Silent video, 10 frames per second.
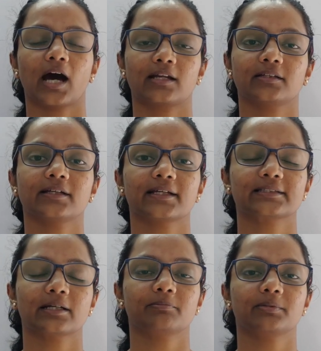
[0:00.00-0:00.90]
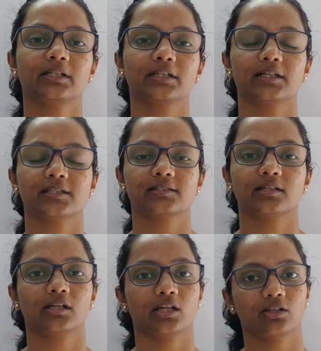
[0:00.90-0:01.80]
Another example
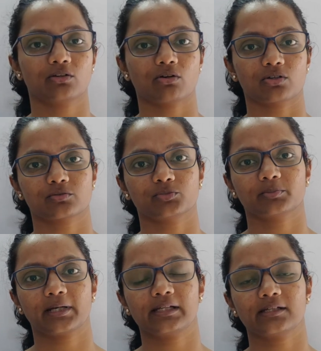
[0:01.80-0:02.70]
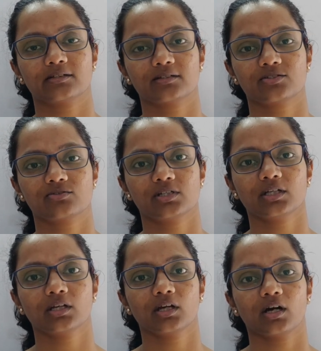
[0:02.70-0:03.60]
is in automobile
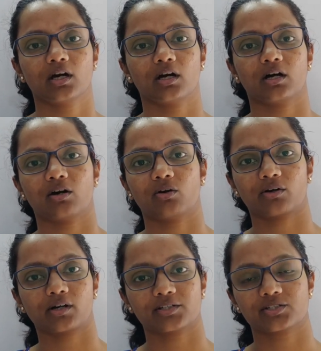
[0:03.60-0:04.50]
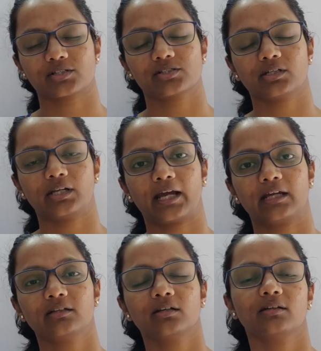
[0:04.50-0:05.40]
industry or construction
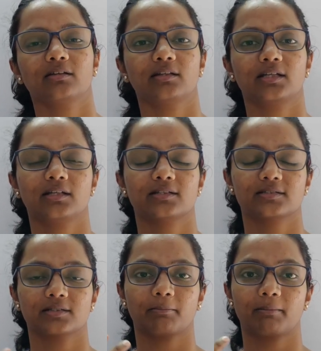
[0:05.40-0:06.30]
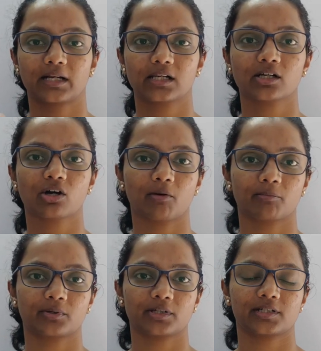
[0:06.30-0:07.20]
line. These metal
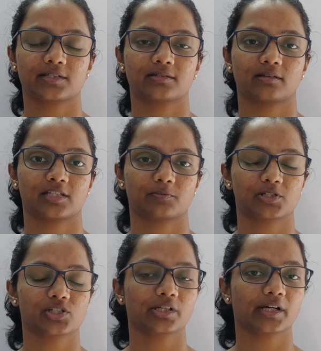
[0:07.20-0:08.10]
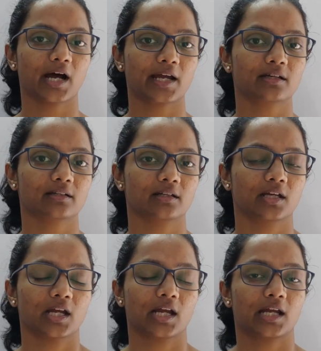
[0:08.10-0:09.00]
components, especially iron,
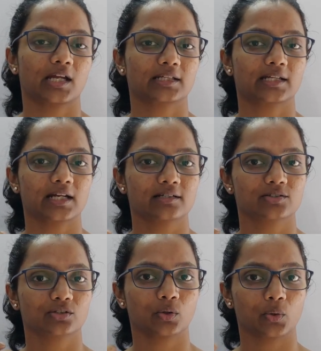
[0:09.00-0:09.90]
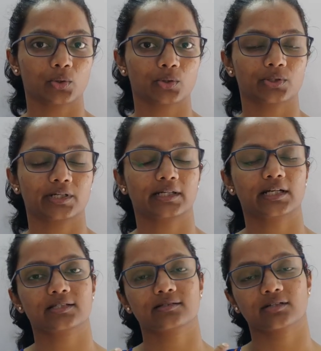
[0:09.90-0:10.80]
it gets corroded, it
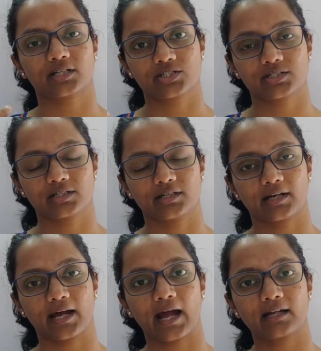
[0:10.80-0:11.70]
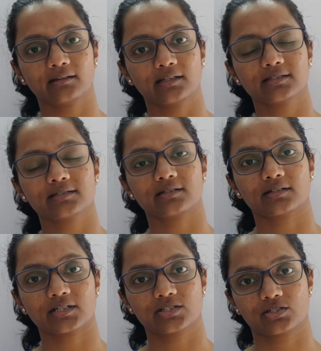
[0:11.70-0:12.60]
gets rusted, and this
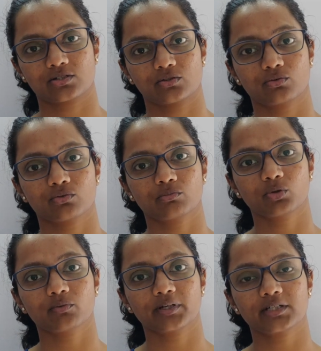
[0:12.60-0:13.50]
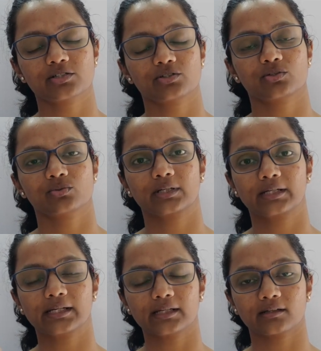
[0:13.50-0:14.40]
rust, to remove it, to
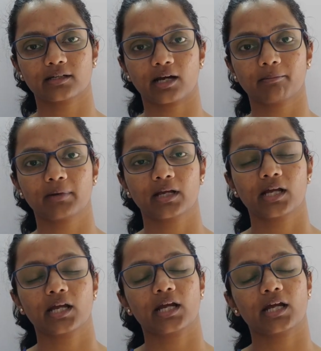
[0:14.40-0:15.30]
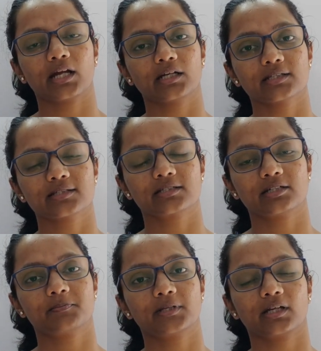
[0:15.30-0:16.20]
clean it up, it is
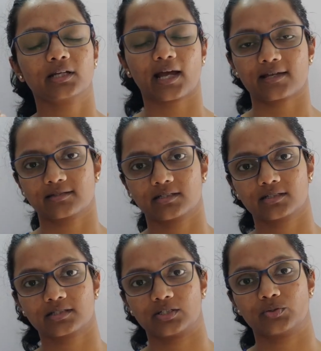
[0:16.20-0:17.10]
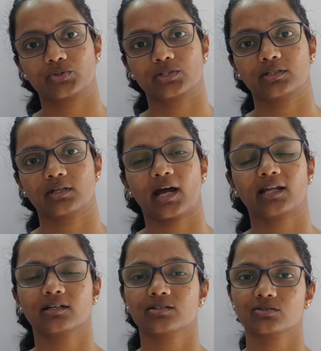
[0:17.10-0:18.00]
dipped in acidic solution,
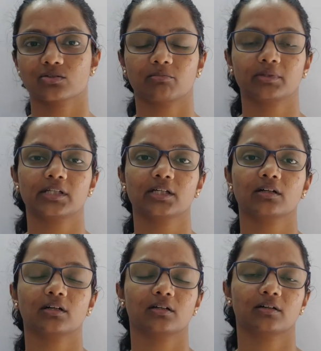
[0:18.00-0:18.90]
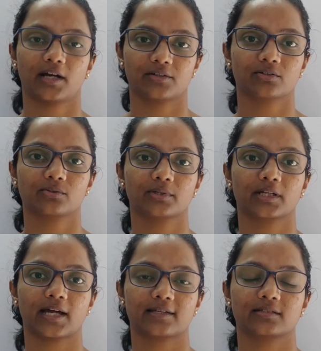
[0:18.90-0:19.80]
and it's normally
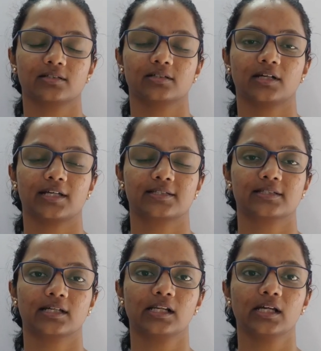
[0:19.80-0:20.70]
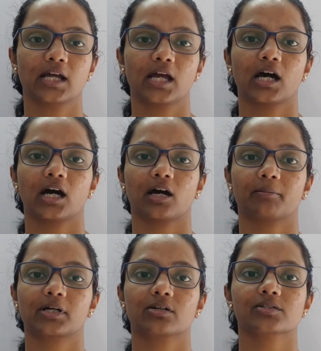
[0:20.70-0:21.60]
hydrochloric acid, HCl,
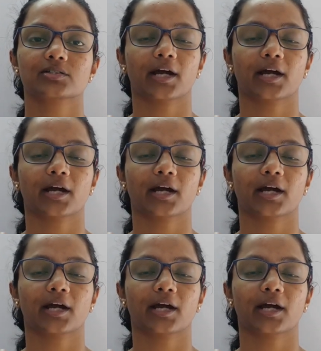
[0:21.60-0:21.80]
because